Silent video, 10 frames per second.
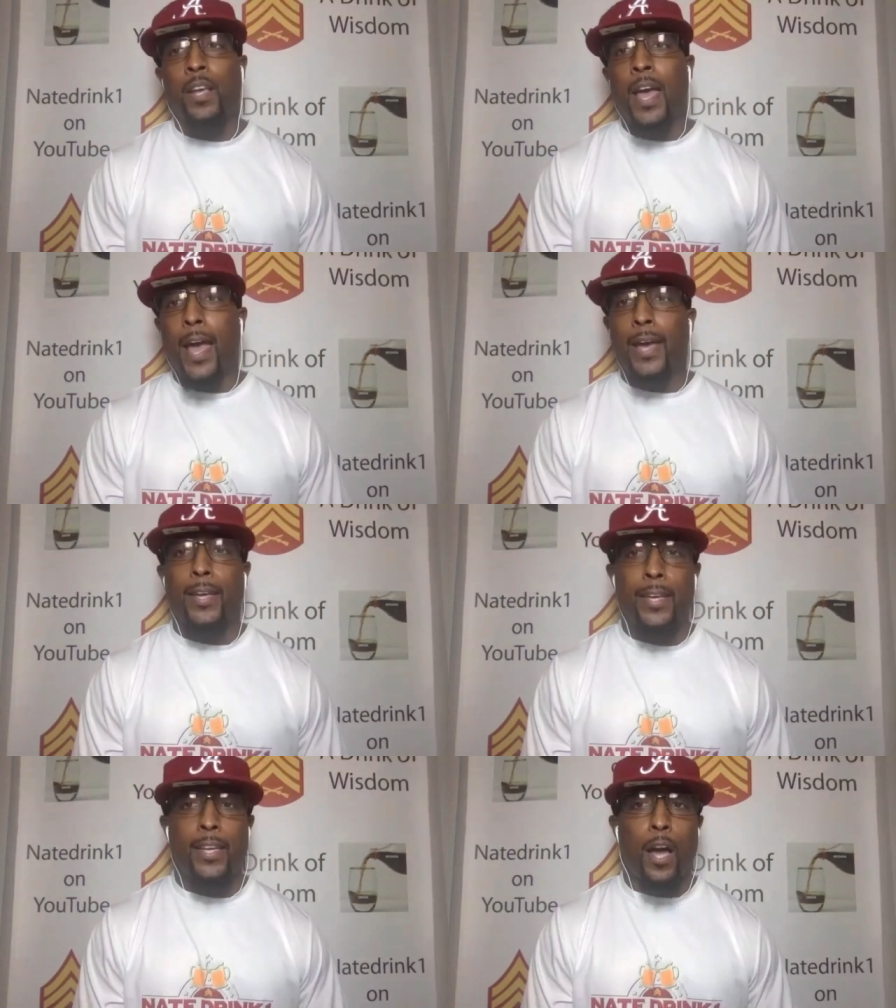Hey,
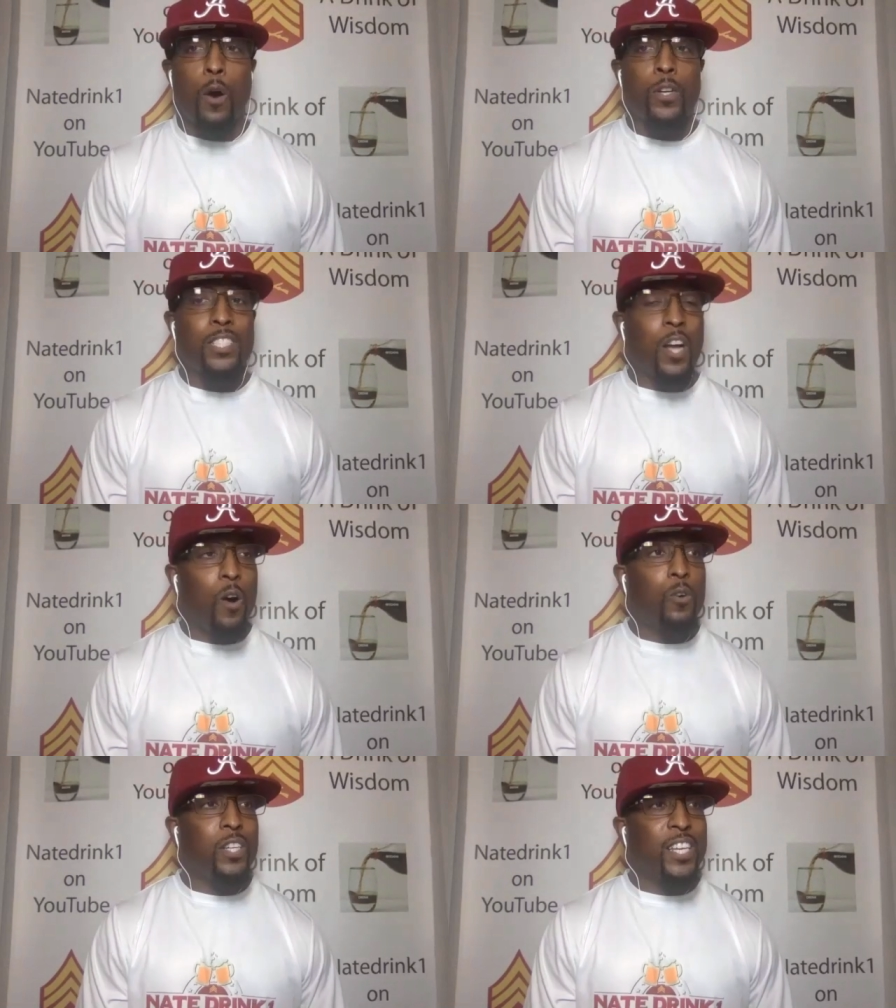he can hold his
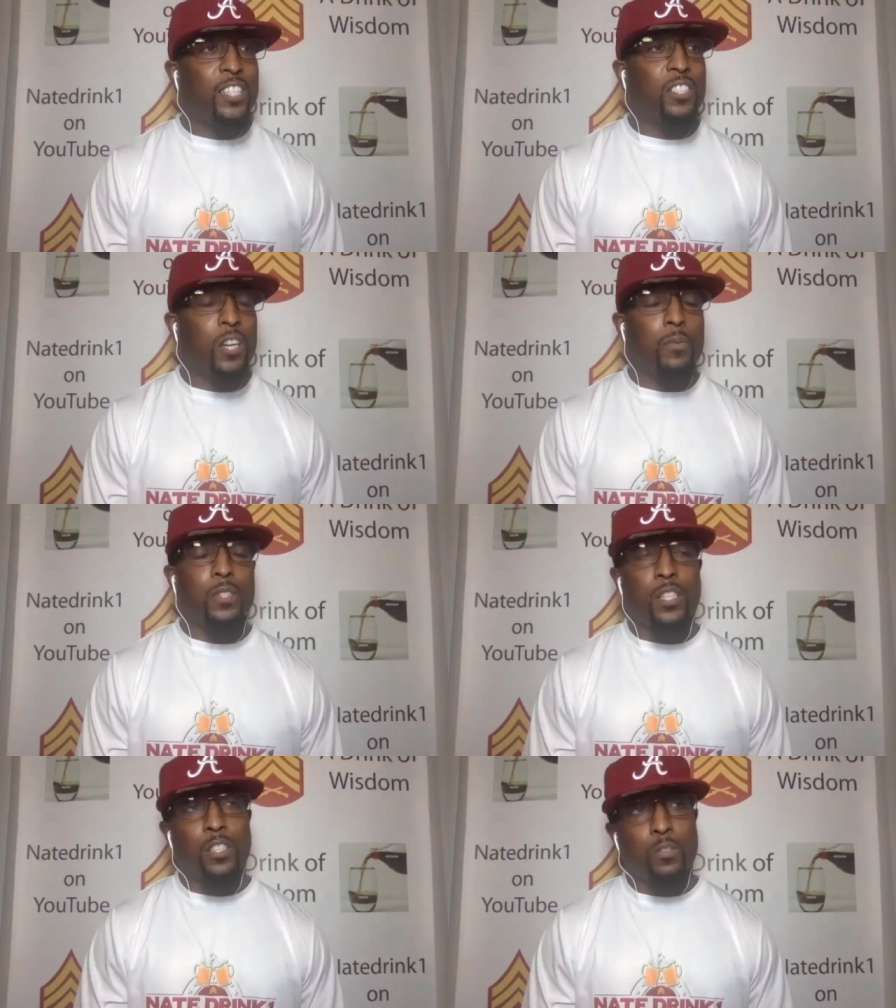own against double
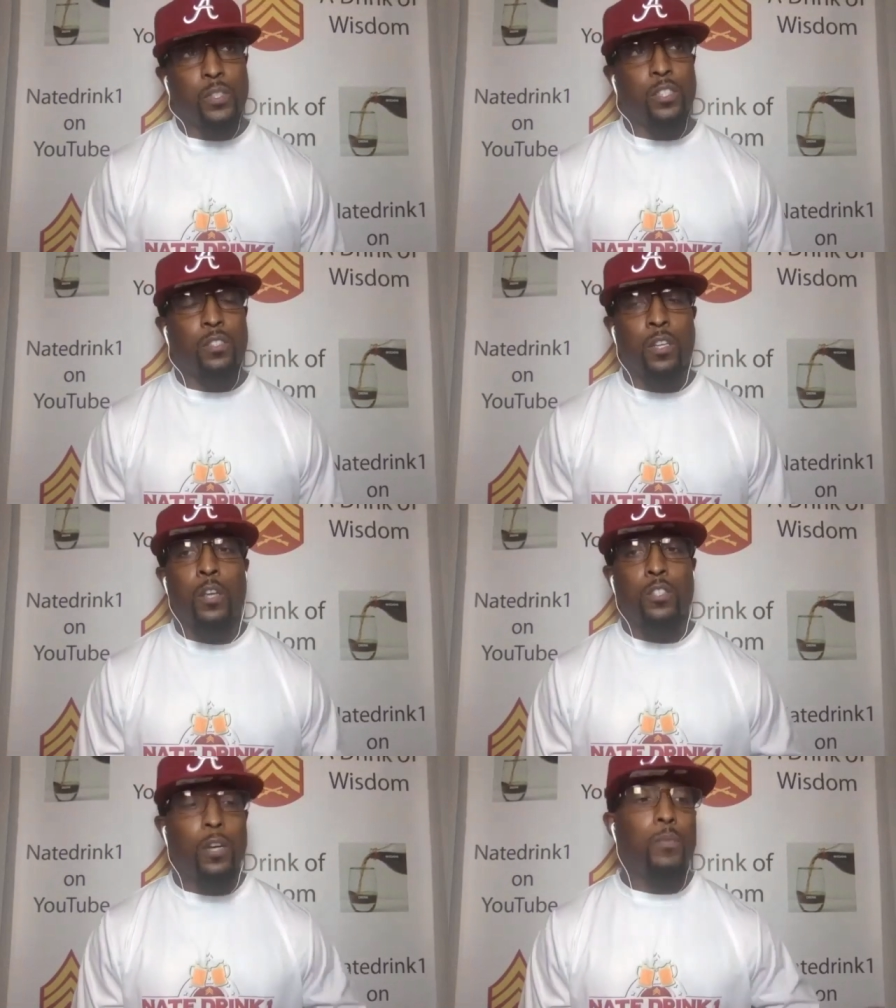teams, which is
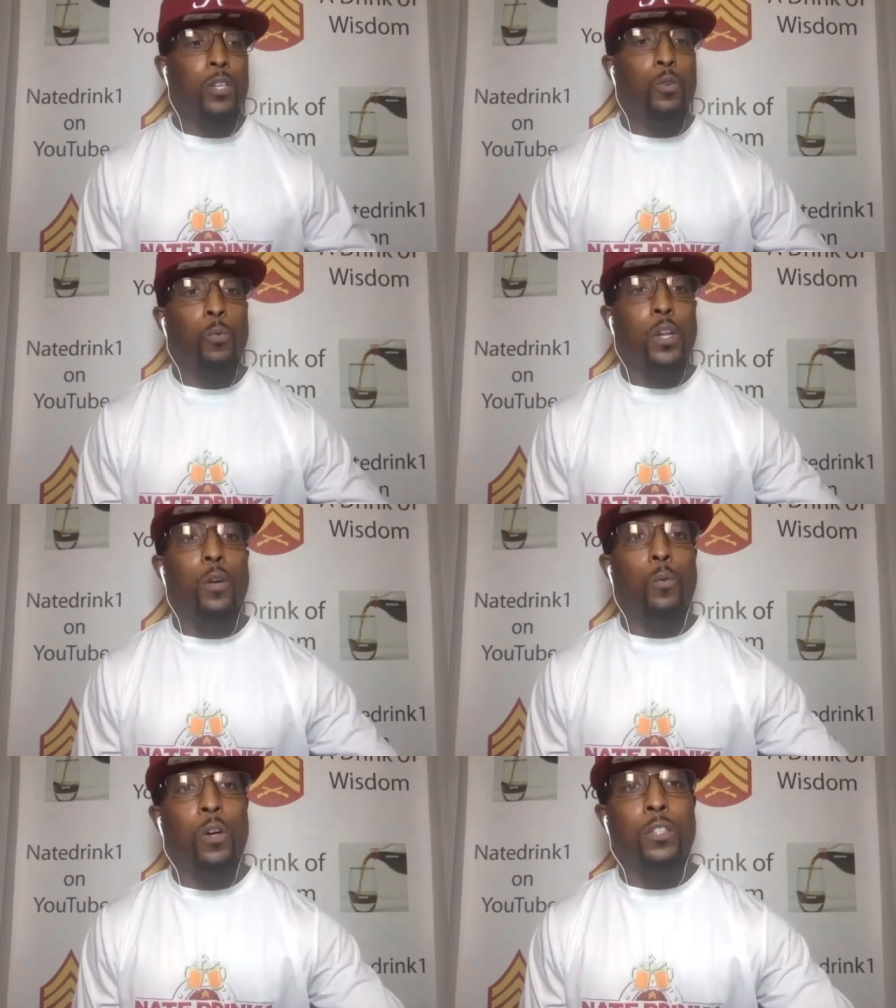something you really
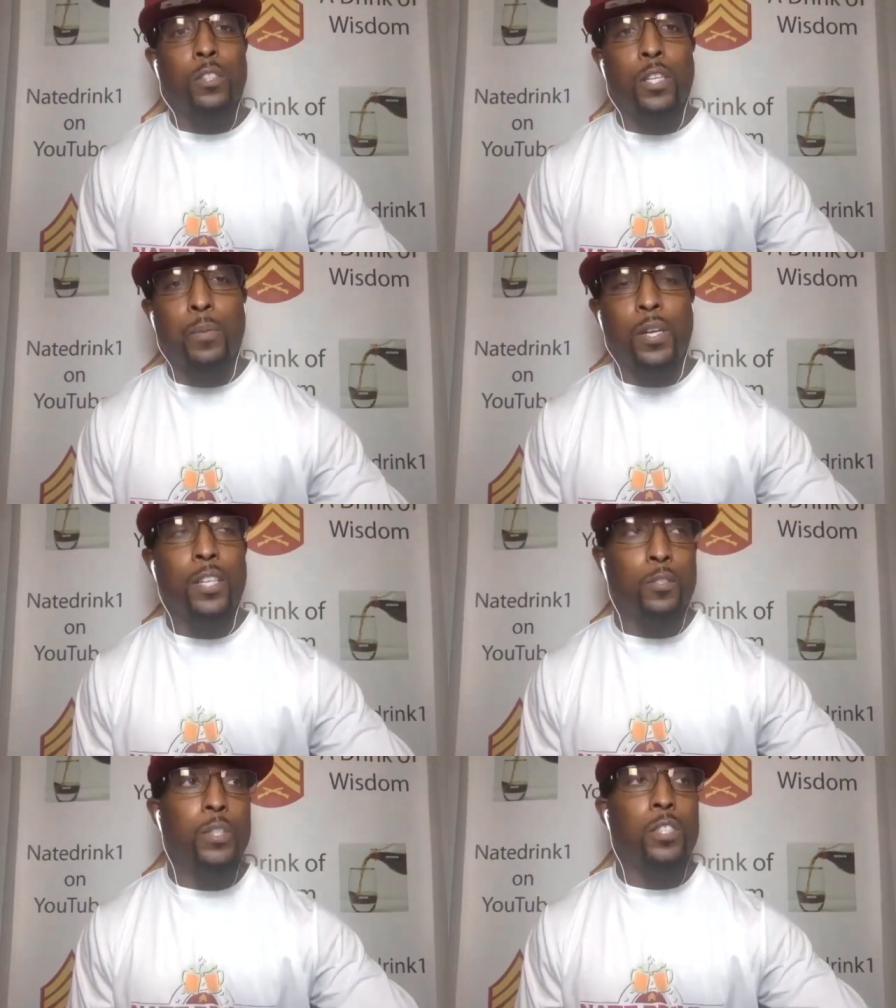want to see
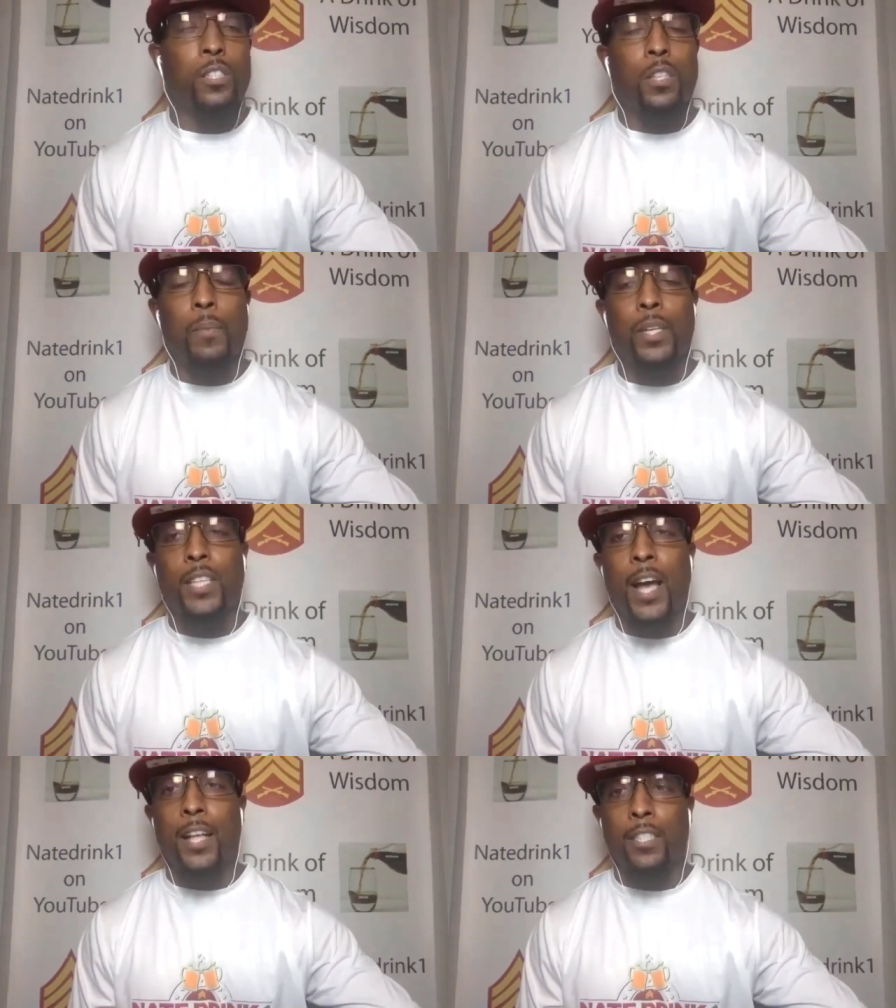because we see some of these
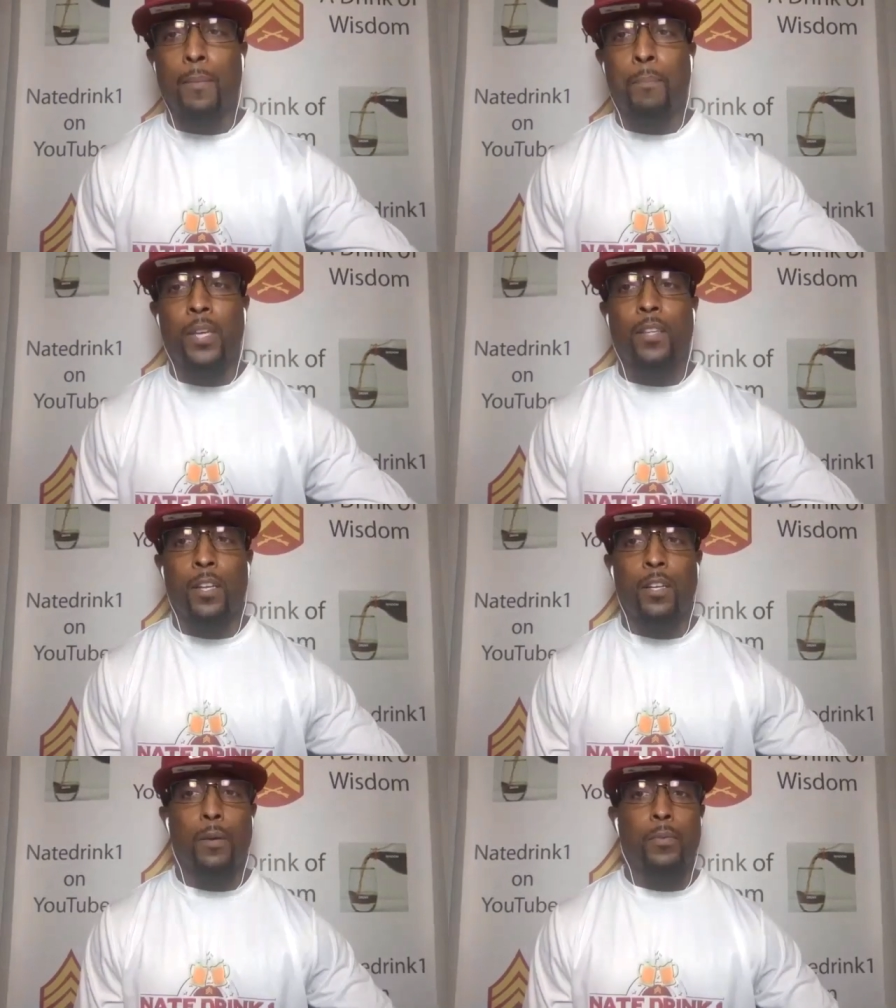guys get beat
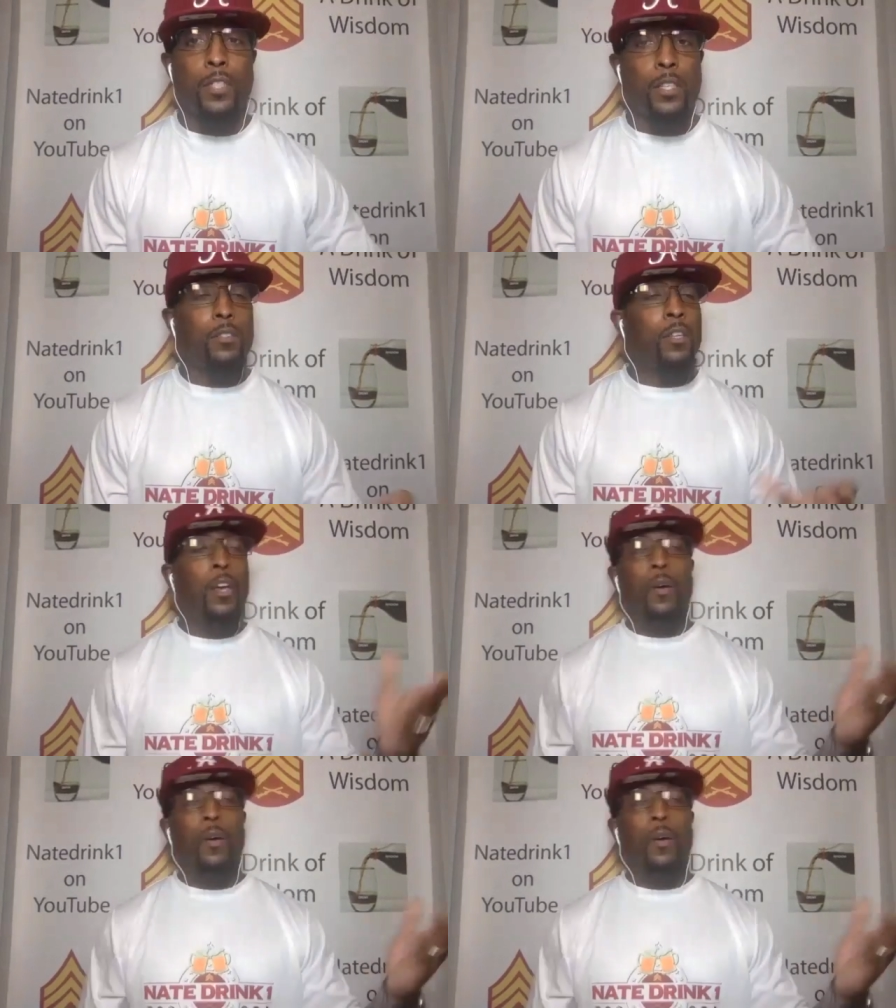in double teams,